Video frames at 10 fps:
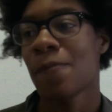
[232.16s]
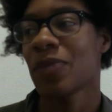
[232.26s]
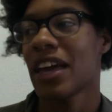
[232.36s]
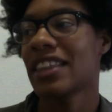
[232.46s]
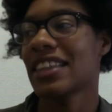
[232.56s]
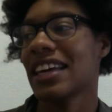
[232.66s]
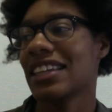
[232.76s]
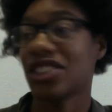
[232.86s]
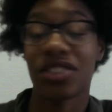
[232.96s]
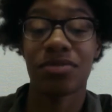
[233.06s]
And then
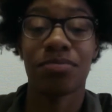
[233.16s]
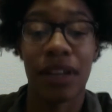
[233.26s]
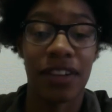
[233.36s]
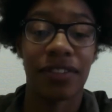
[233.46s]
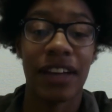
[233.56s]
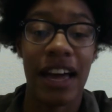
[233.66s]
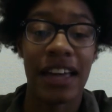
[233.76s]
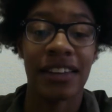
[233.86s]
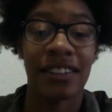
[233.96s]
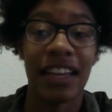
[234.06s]
the
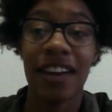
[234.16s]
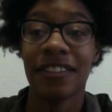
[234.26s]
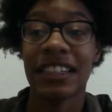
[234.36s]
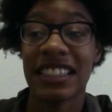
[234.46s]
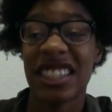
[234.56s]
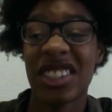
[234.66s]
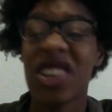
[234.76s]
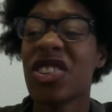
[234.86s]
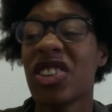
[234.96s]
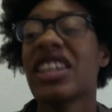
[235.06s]
butterfly left and he said
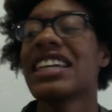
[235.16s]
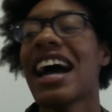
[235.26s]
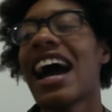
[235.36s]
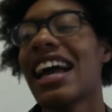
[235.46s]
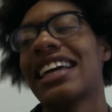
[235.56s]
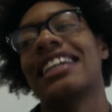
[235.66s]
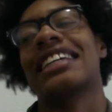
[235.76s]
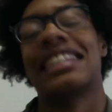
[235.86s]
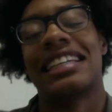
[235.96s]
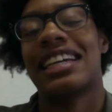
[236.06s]
chocho inai,
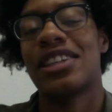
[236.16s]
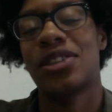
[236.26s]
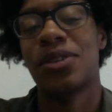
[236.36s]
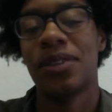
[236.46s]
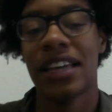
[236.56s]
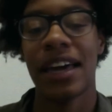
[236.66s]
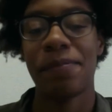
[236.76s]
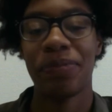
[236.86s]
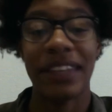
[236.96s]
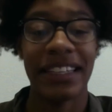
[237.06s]
and then I knew that
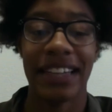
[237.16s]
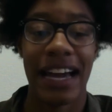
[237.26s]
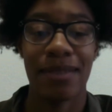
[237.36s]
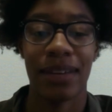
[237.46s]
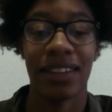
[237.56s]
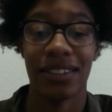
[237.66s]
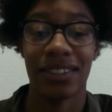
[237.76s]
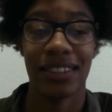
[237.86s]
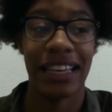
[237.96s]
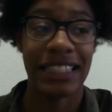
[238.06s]
inai meant
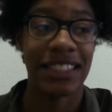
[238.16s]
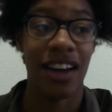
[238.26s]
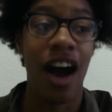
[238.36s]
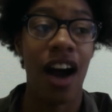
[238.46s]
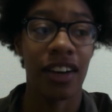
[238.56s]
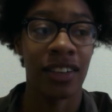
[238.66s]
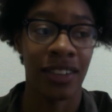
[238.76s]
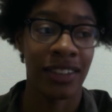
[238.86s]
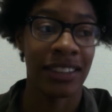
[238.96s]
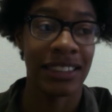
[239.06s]
it's gone
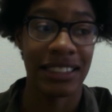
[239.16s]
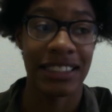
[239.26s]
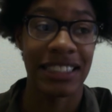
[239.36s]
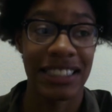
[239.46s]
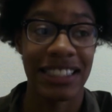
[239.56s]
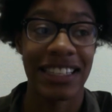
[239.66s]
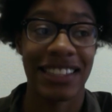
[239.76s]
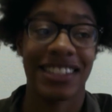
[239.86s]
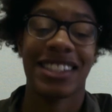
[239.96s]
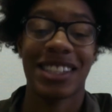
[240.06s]
or it doesn't
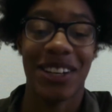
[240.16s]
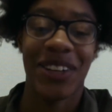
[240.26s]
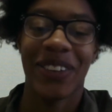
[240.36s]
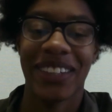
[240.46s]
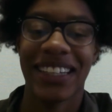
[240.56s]
exist. So